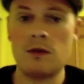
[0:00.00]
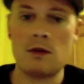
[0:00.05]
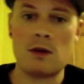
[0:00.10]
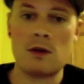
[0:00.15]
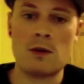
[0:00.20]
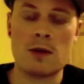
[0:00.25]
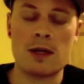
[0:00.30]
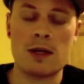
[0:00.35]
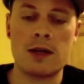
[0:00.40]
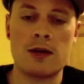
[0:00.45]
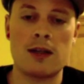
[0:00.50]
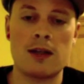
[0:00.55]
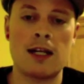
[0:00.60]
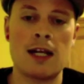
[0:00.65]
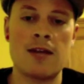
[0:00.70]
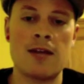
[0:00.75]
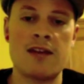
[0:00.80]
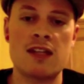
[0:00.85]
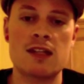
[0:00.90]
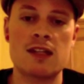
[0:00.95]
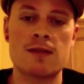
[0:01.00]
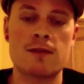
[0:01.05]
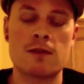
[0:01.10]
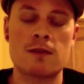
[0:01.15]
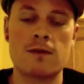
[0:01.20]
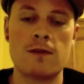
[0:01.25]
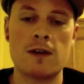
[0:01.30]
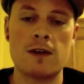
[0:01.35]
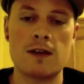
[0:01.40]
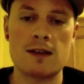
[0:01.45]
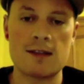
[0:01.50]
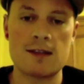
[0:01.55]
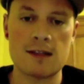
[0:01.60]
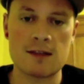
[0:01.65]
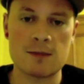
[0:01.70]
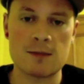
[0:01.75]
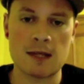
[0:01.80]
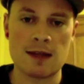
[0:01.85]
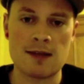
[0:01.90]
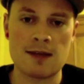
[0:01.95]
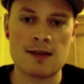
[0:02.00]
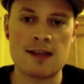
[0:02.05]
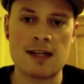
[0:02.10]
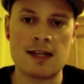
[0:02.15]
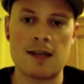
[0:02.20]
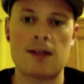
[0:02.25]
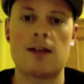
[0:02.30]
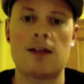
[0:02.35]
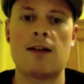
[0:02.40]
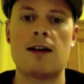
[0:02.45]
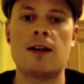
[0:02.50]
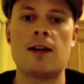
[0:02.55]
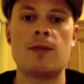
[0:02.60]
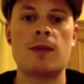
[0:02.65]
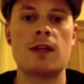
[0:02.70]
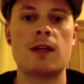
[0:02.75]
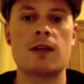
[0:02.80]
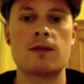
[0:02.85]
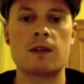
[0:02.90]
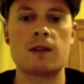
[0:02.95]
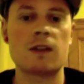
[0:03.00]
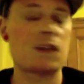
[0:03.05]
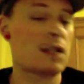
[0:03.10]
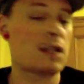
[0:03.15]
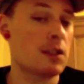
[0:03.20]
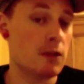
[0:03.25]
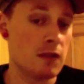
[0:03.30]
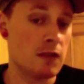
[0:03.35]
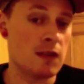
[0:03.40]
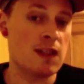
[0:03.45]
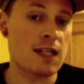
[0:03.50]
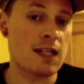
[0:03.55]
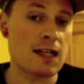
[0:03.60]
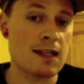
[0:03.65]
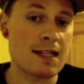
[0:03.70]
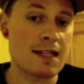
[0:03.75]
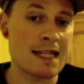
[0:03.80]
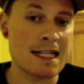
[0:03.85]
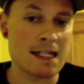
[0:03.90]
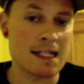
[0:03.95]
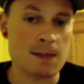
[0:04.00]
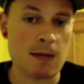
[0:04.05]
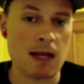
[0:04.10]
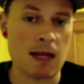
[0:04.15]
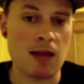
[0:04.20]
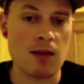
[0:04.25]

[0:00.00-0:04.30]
the working holiday visa for a further 6 months down the line, but originally you just get a 6 month